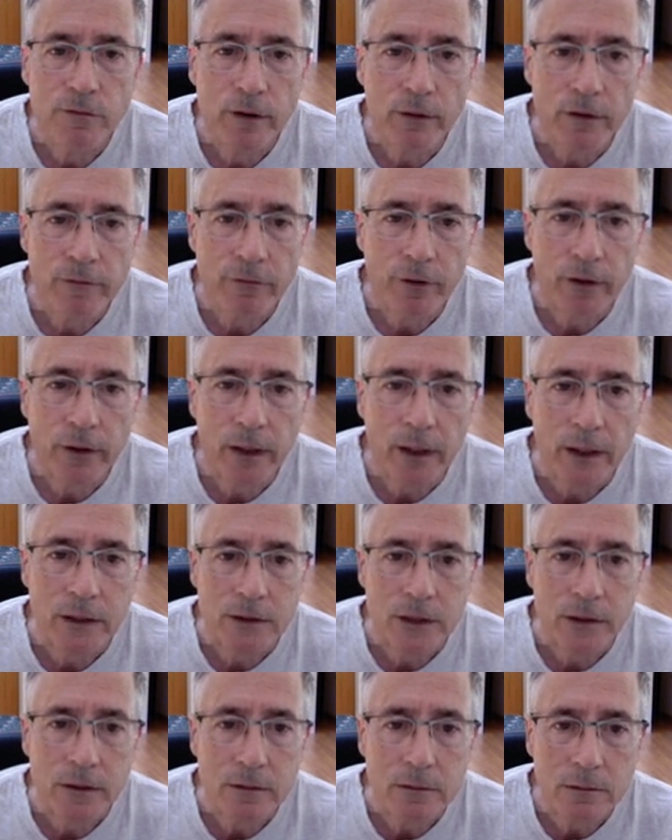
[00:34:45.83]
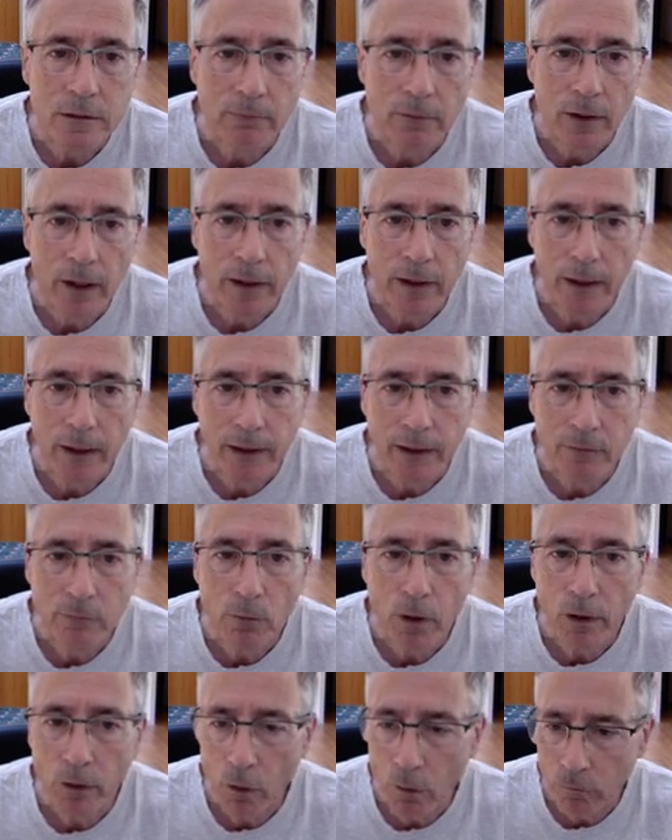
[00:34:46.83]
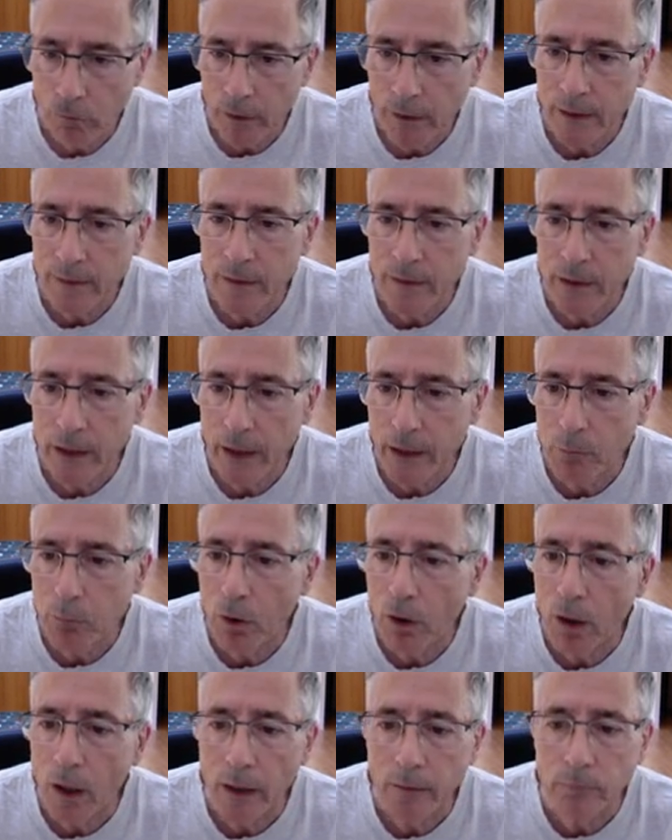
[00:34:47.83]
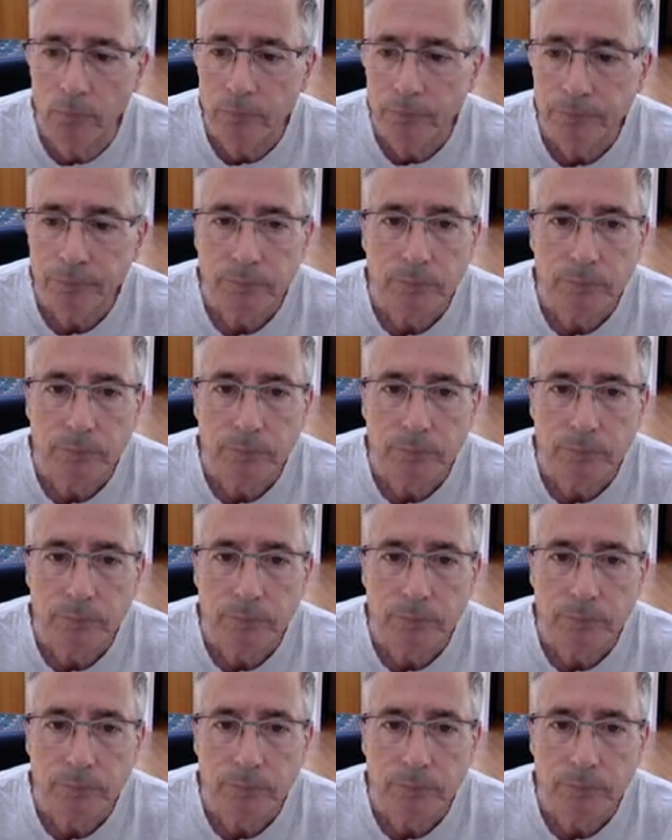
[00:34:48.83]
very, very easy, right? I can run over and get the a pawn,